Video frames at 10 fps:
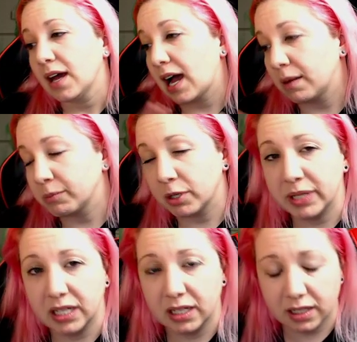I'm going to
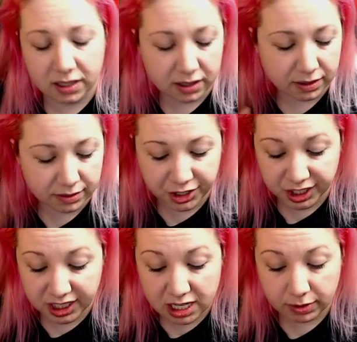be
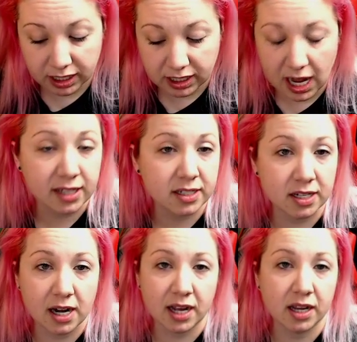just keeping a
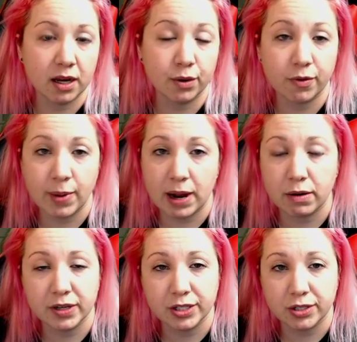constant eye out for Power
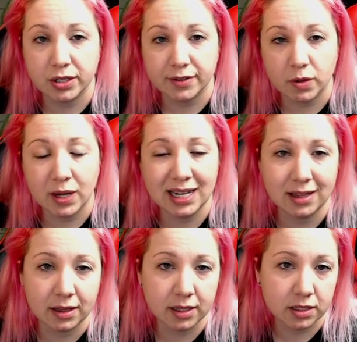Ranger stuff. So
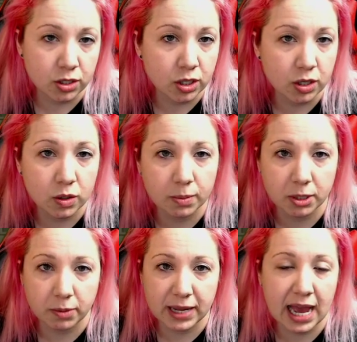anything that's new, I'm going
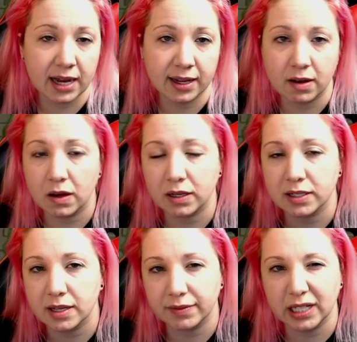to be adding on, because
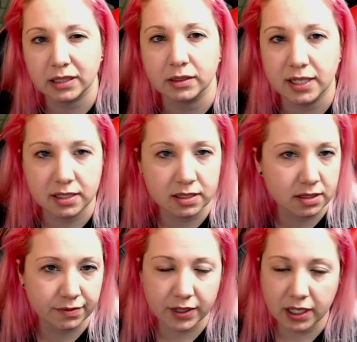I have like lists
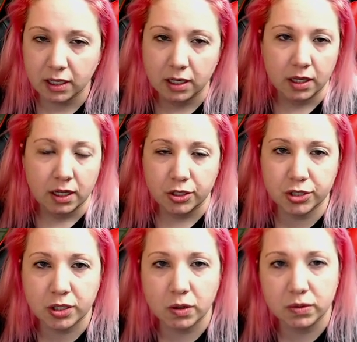of like, you
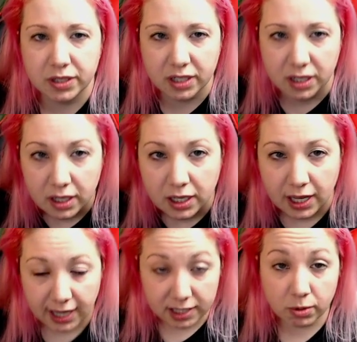just go to the
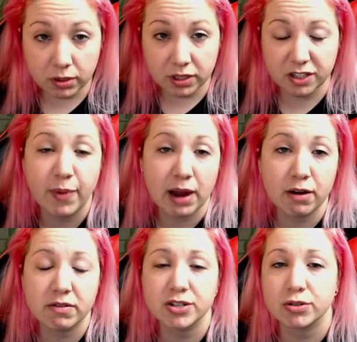Hasbro list of Power
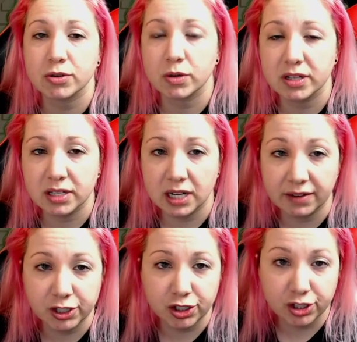Ranger toys, and I have
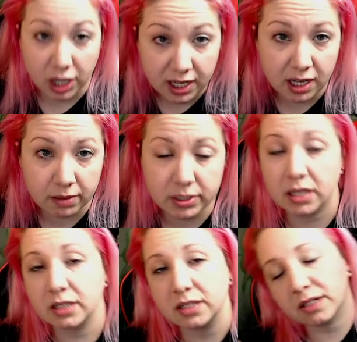a giant Amazon
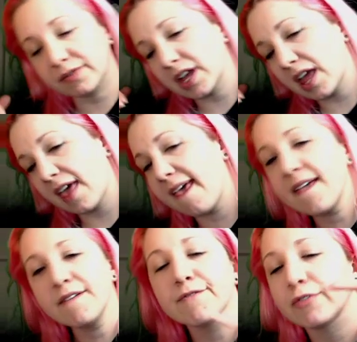list of
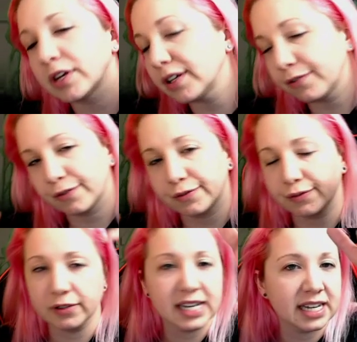every
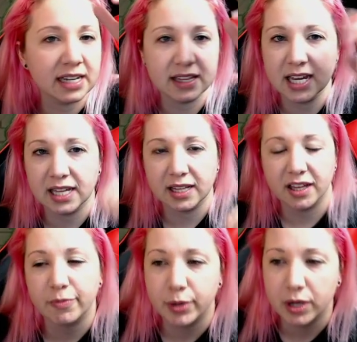freaking thing
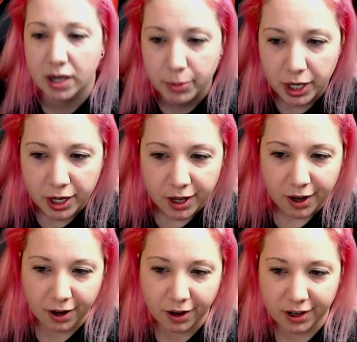they've put up
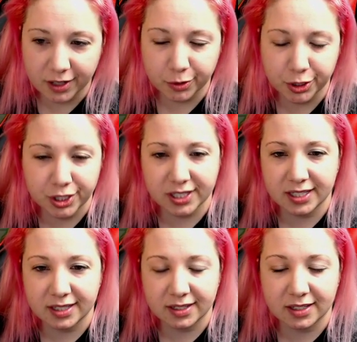on it, which is
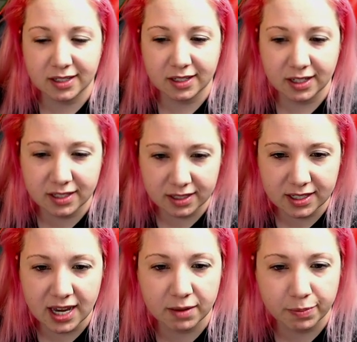It's
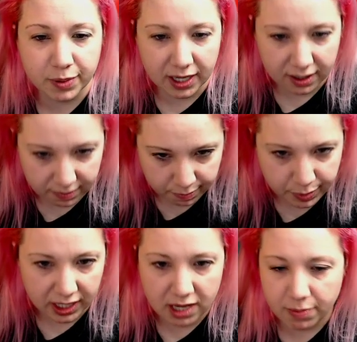insane, but I
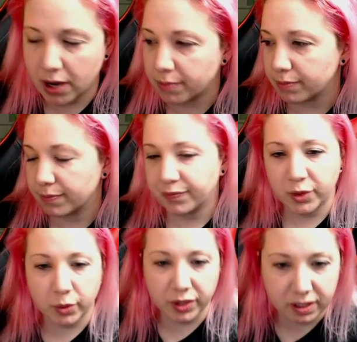keep up
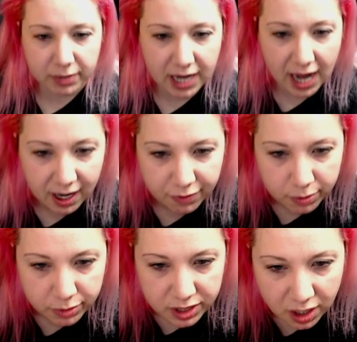with it, man. Hi from
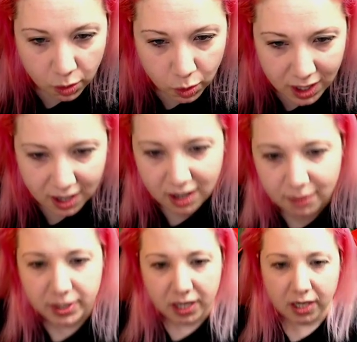Brazil. What up,
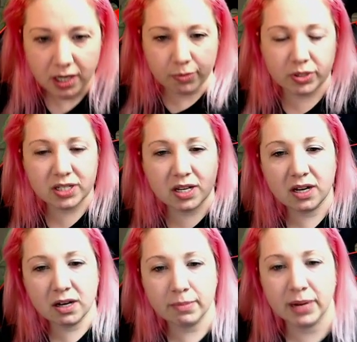
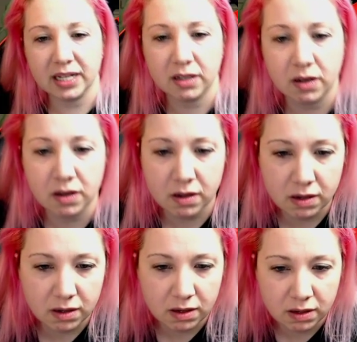Brazil?
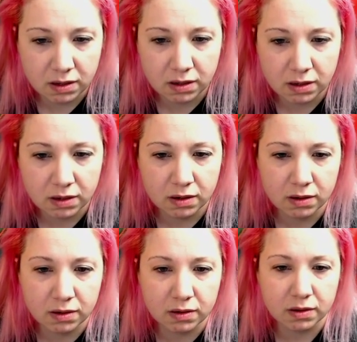
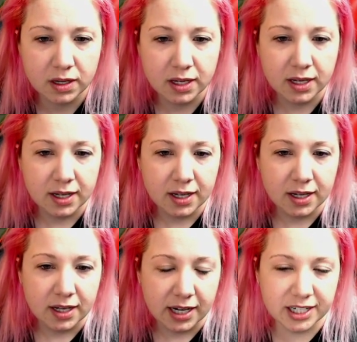Michael!
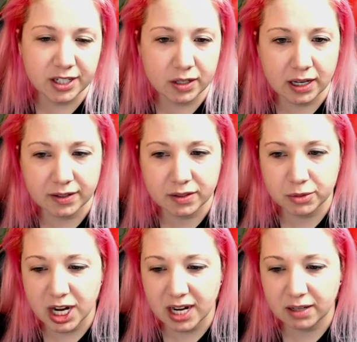I do know how some
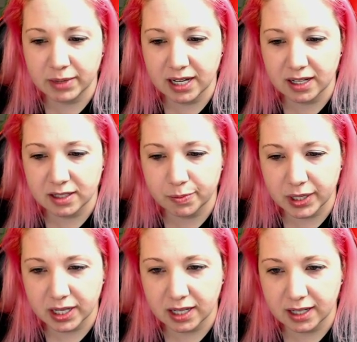chat commands,
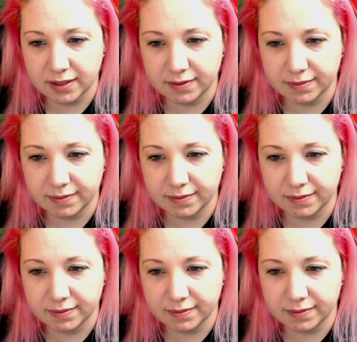but